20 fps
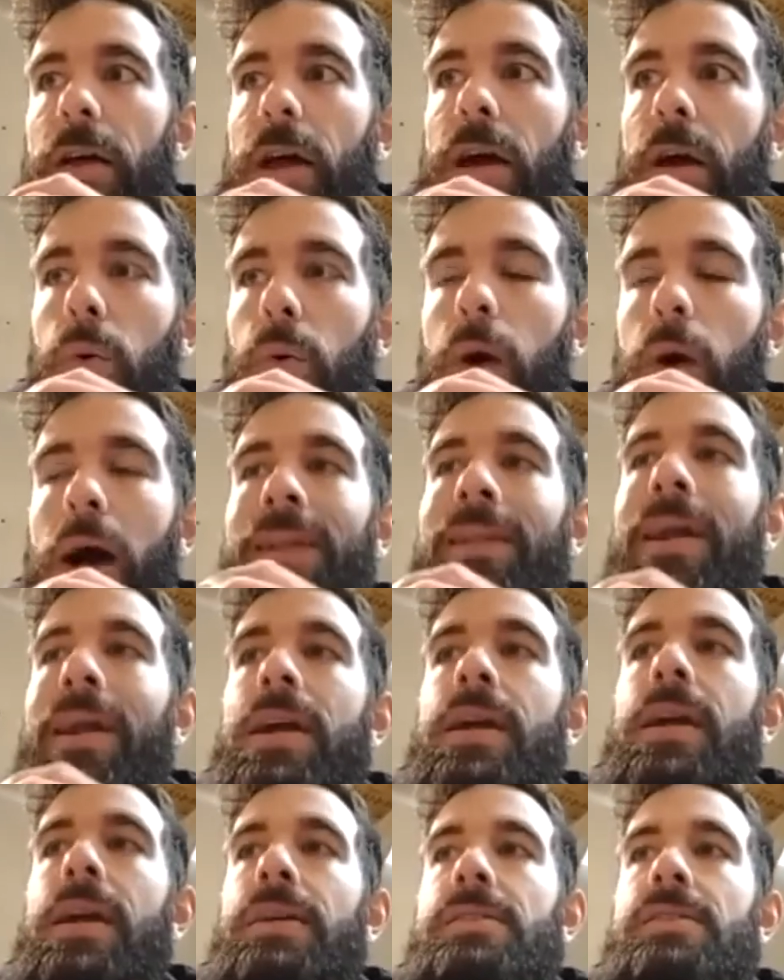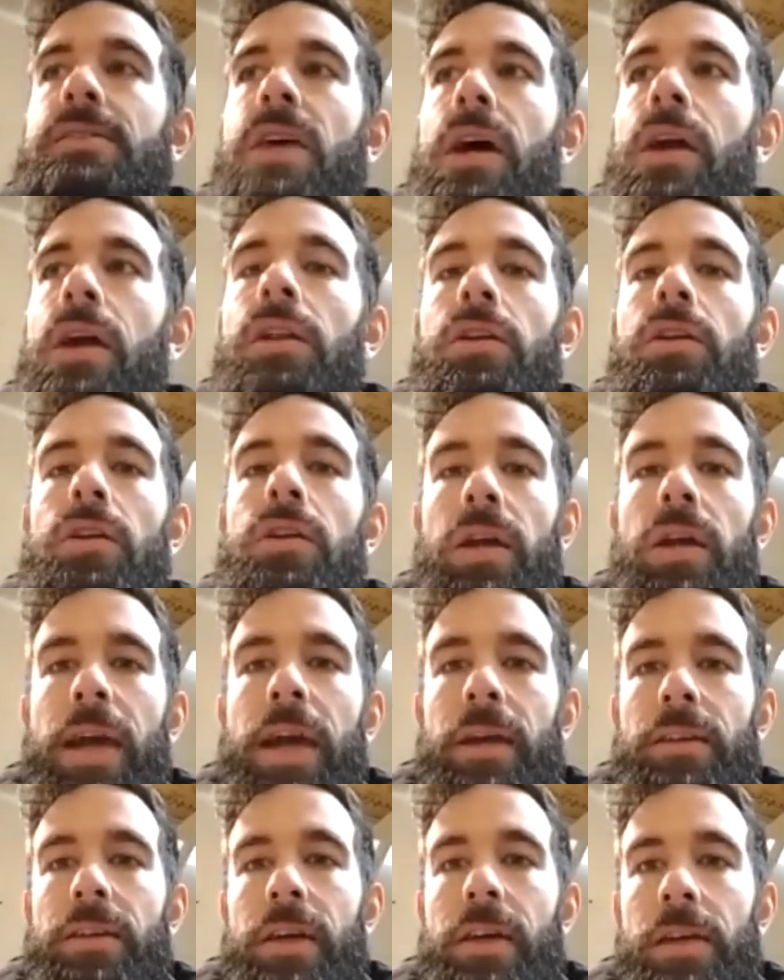what I like is they're looking
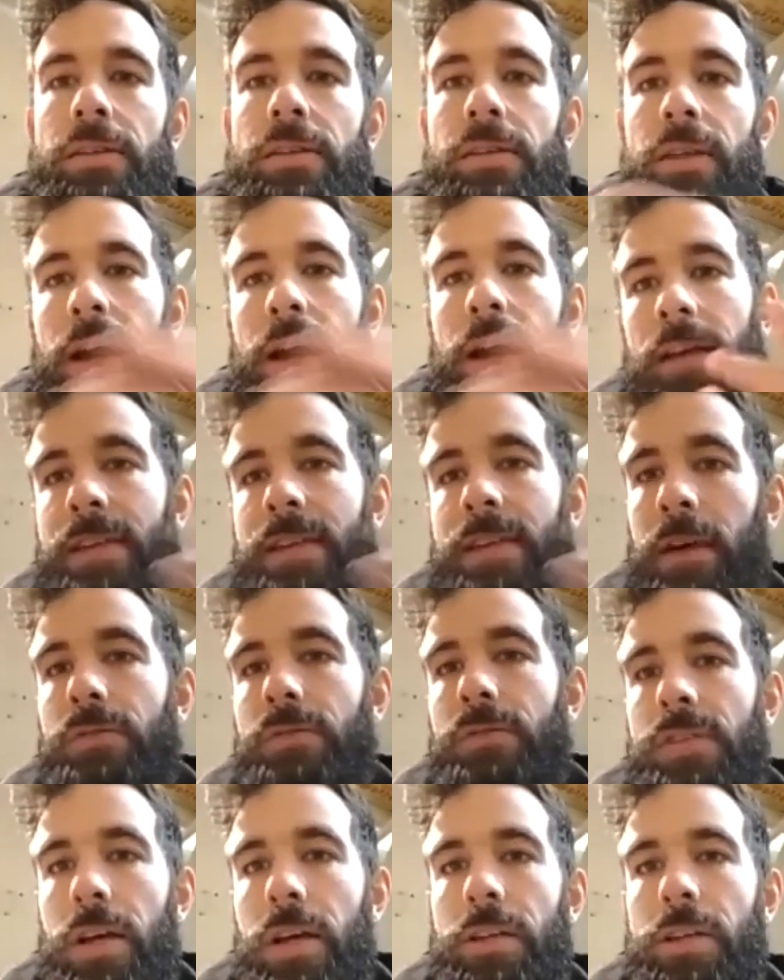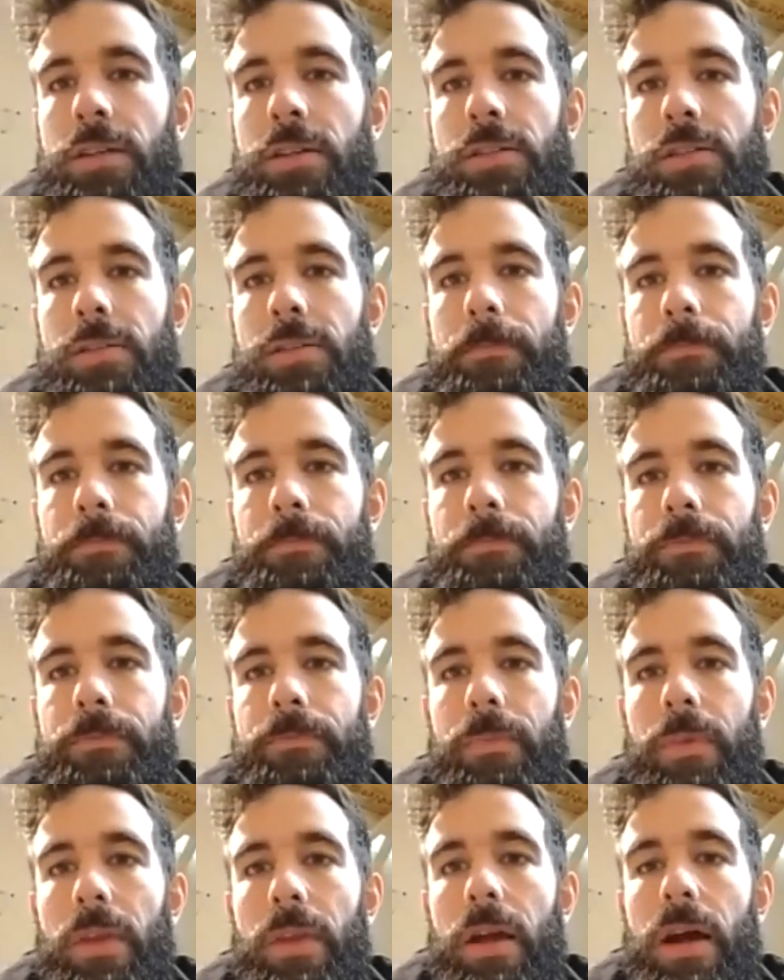at it as an as outsiders
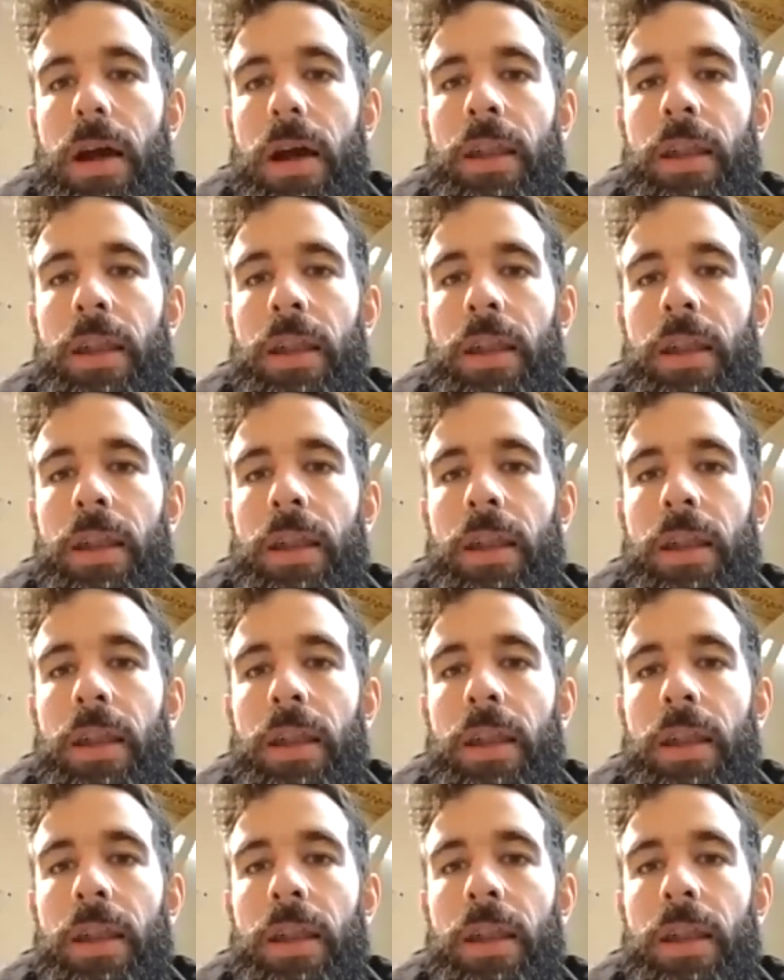yeah.